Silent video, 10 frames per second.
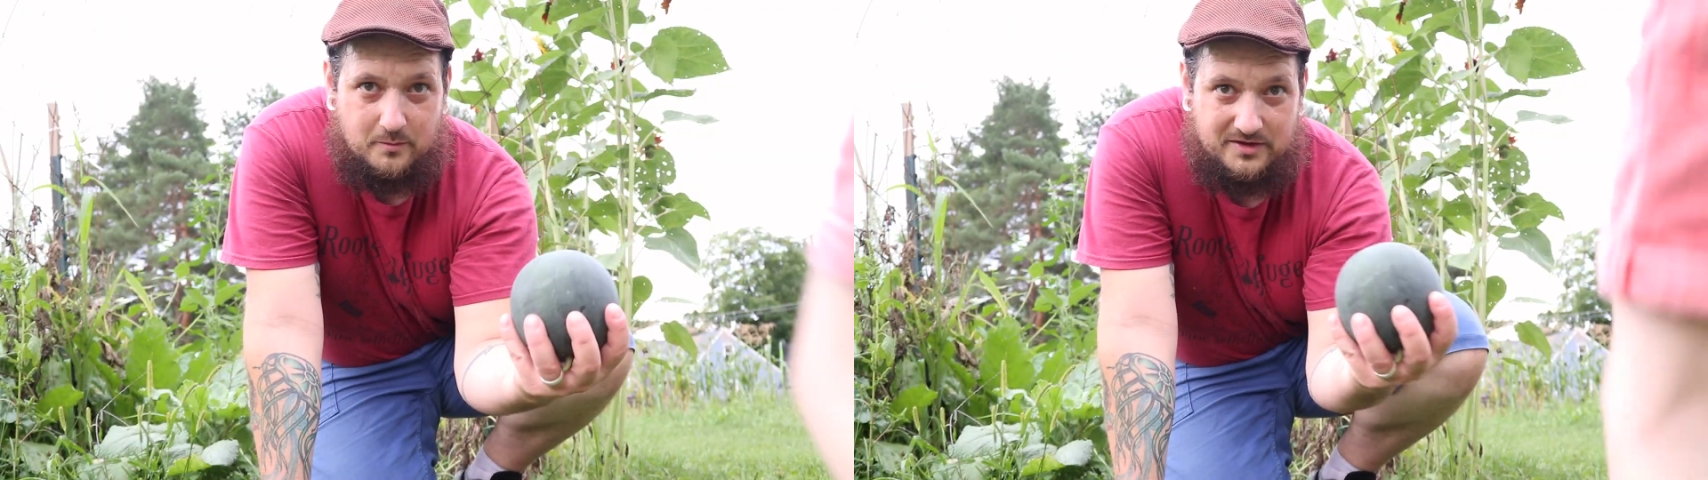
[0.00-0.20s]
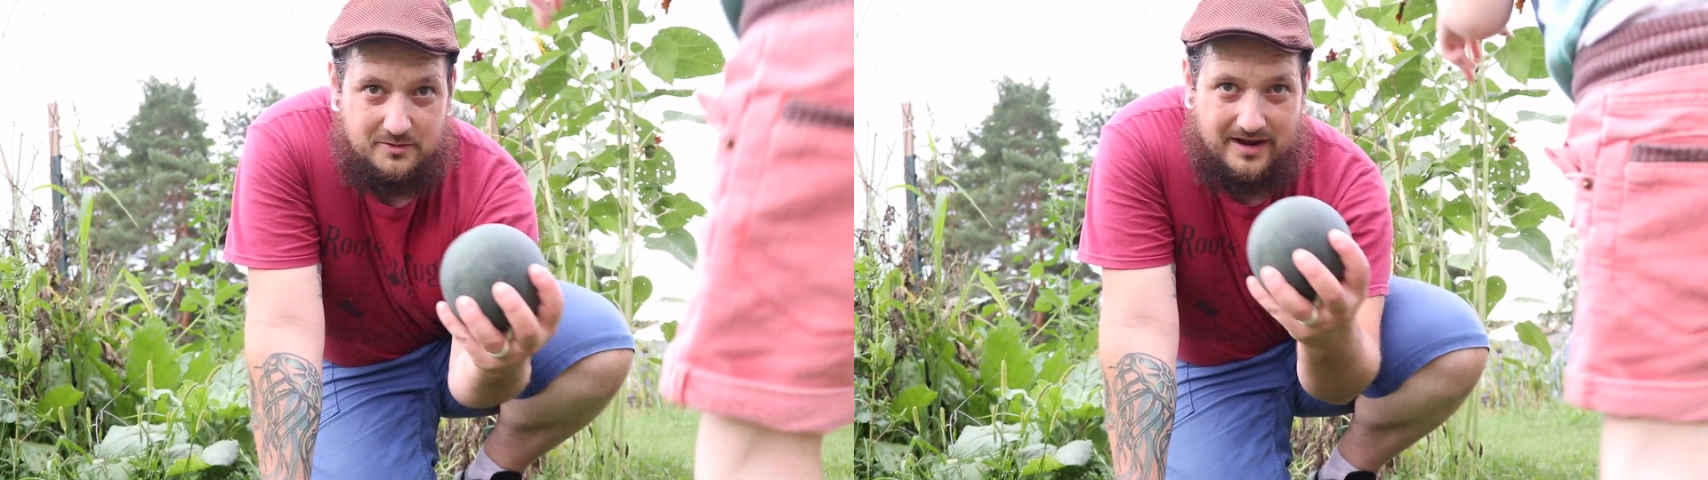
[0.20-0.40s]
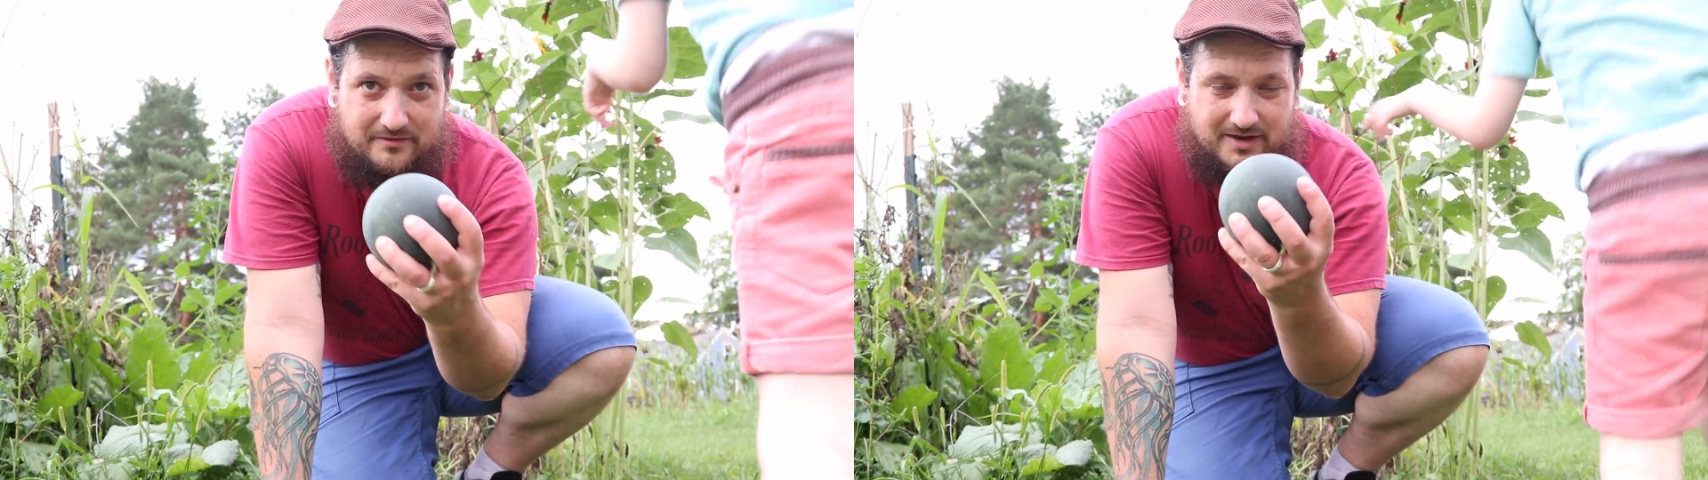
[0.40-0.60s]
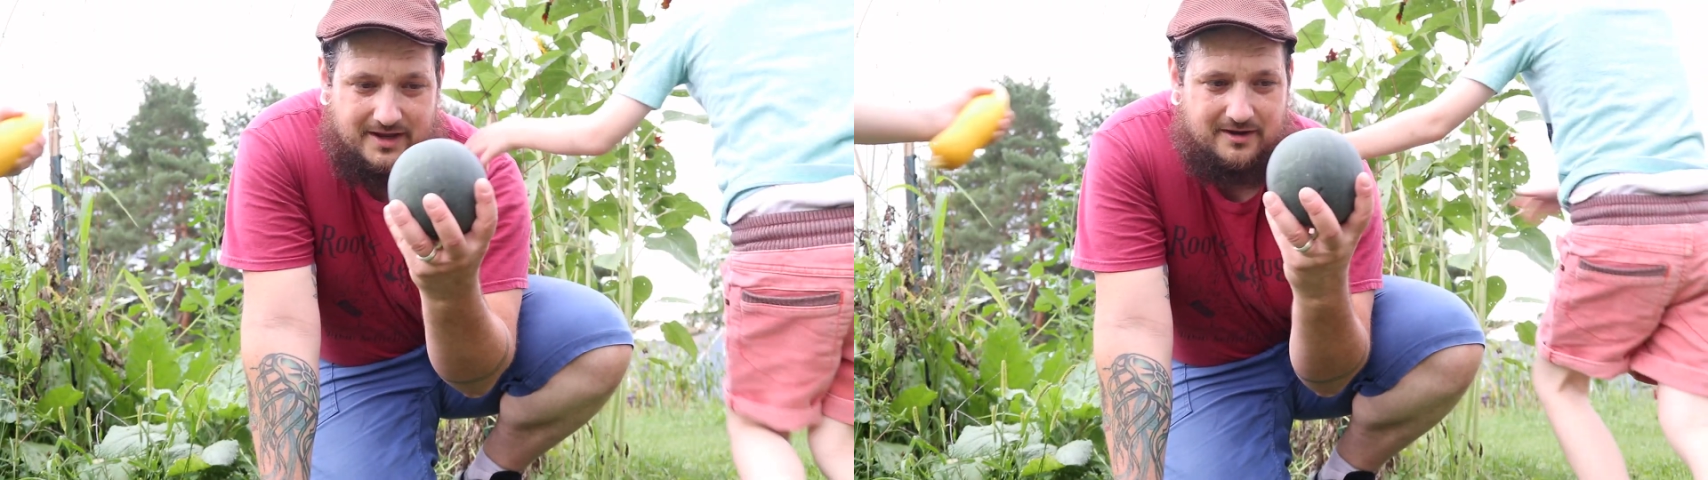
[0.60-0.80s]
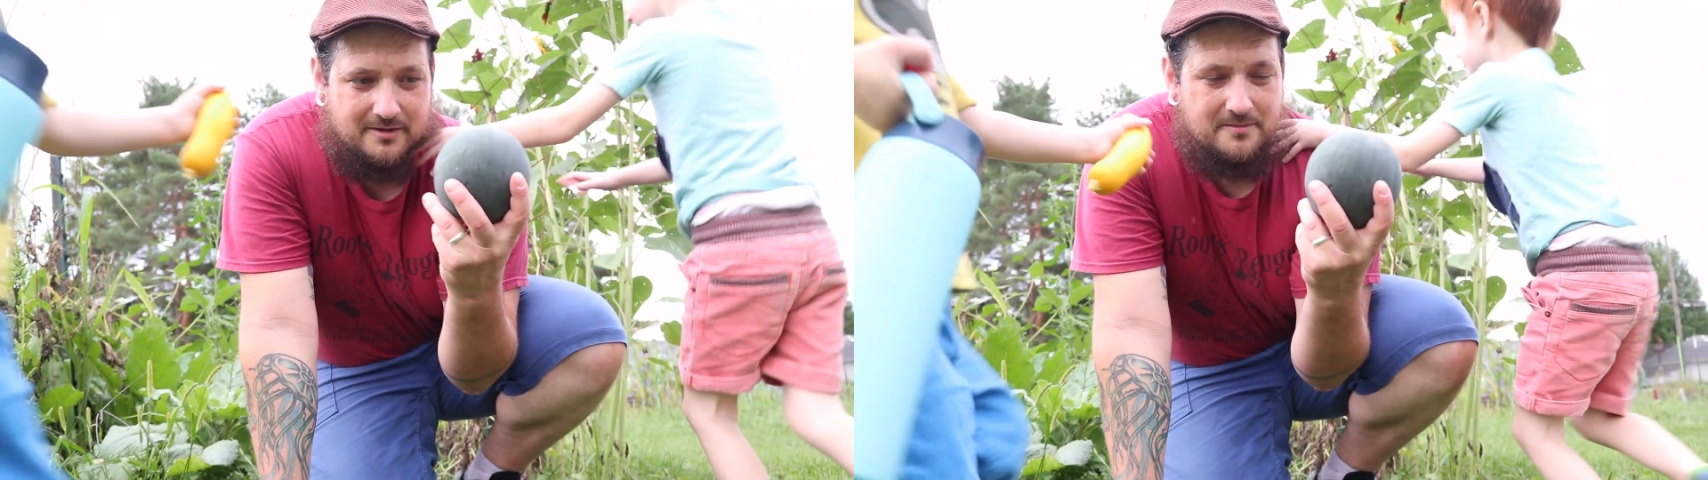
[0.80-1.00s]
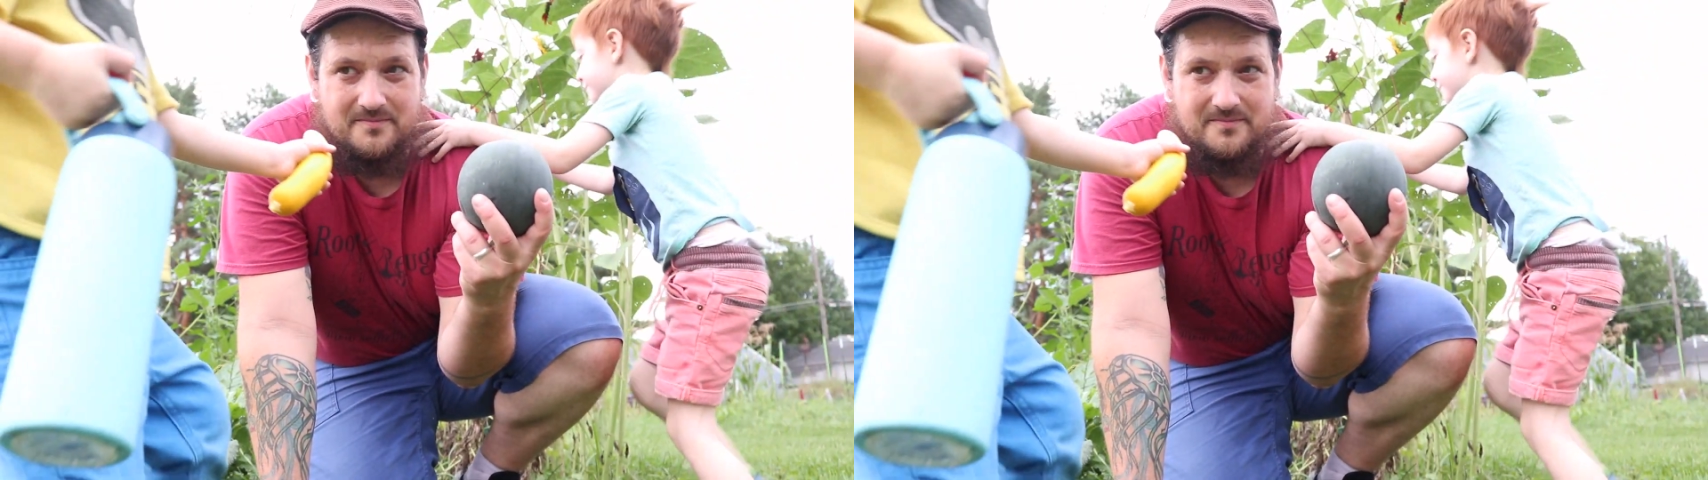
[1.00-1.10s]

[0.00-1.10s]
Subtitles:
We do it every year.